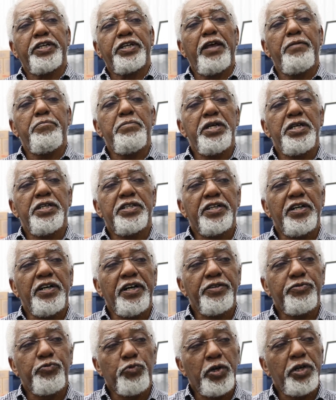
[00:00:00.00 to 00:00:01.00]
that means to
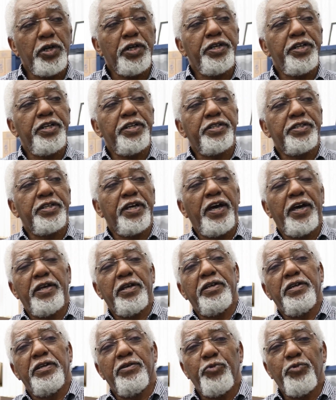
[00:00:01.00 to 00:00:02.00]
us, one, is that
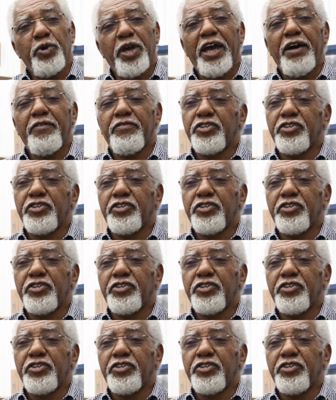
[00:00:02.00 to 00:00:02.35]
we have